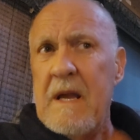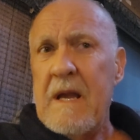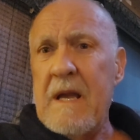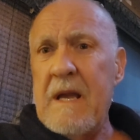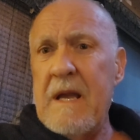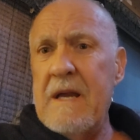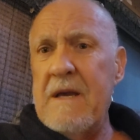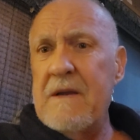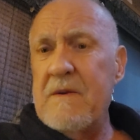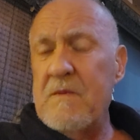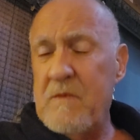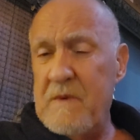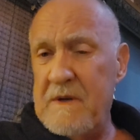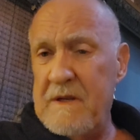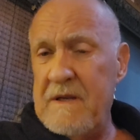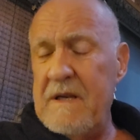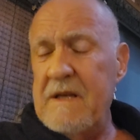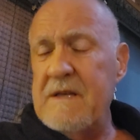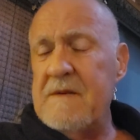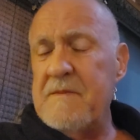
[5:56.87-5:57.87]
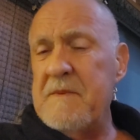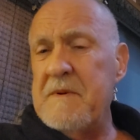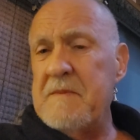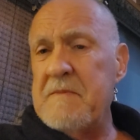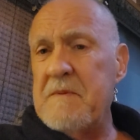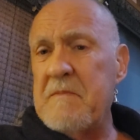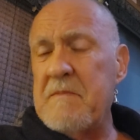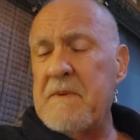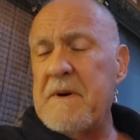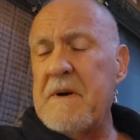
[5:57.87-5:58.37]
and we need to be
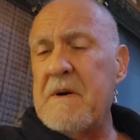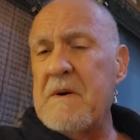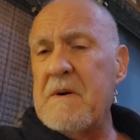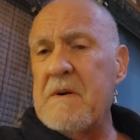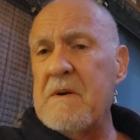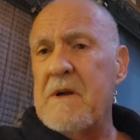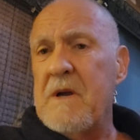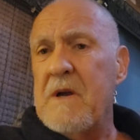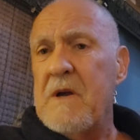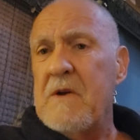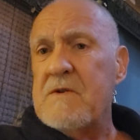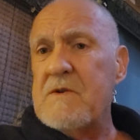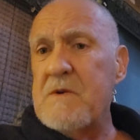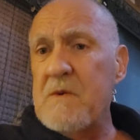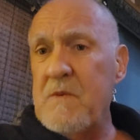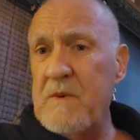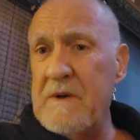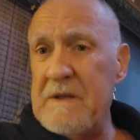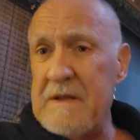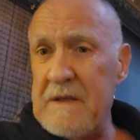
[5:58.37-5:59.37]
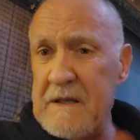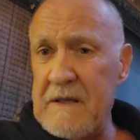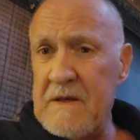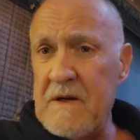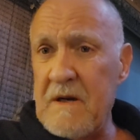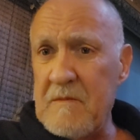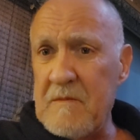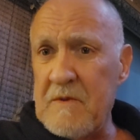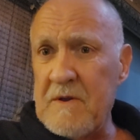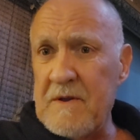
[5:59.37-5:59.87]
prepared. So we need
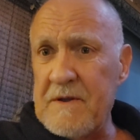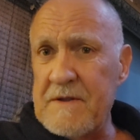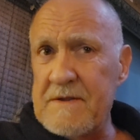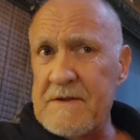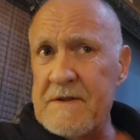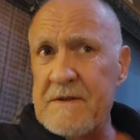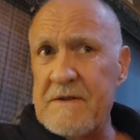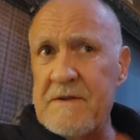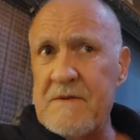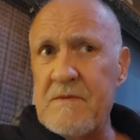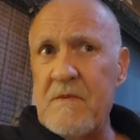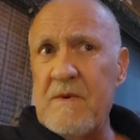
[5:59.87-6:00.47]
our militias.